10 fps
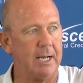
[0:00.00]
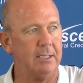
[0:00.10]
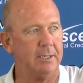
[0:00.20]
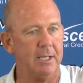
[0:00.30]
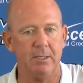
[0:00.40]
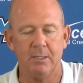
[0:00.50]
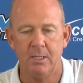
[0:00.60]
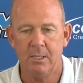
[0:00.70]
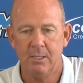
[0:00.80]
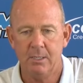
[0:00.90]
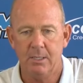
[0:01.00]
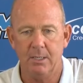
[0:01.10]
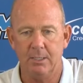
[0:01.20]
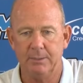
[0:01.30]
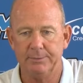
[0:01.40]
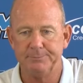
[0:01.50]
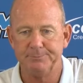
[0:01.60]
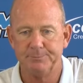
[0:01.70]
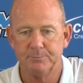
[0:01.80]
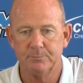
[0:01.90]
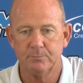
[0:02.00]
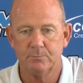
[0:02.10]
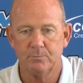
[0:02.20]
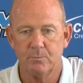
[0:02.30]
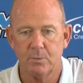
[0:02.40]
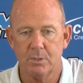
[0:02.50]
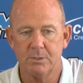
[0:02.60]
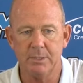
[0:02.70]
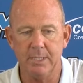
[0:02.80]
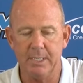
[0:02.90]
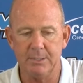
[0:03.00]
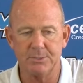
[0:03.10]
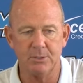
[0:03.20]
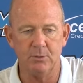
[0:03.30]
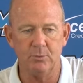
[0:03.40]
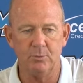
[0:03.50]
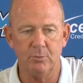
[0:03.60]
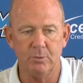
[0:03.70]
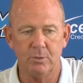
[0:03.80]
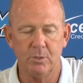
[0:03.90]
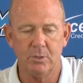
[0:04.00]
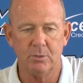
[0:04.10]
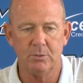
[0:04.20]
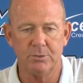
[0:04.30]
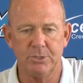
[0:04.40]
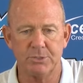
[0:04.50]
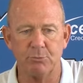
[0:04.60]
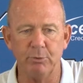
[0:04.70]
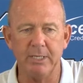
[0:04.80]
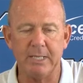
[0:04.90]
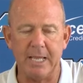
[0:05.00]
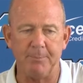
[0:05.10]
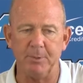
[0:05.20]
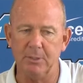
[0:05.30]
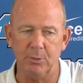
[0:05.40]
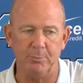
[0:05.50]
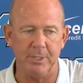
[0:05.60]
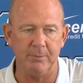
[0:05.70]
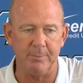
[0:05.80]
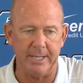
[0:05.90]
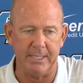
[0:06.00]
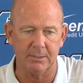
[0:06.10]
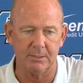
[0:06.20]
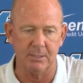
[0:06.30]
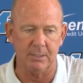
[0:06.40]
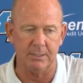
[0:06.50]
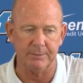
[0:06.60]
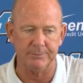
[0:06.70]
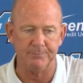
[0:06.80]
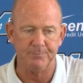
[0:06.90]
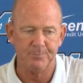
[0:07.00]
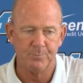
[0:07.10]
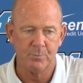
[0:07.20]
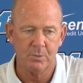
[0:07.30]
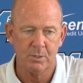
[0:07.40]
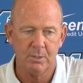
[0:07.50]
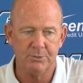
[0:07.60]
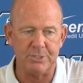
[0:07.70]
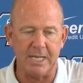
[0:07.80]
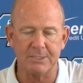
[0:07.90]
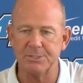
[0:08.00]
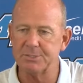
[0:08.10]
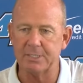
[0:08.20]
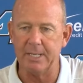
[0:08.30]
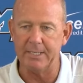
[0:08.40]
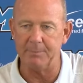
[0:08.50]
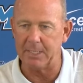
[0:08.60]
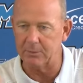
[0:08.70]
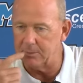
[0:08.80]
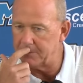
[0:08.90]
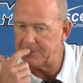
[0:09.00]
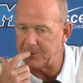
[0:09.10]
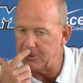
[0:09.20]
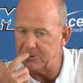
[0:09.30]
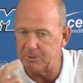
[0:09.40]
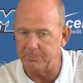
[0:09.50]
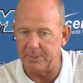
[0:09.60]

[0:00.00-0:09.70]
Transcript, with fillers: holiday um, today. So, just to recap a little bit about um, Jackson State, I'm not going to go into a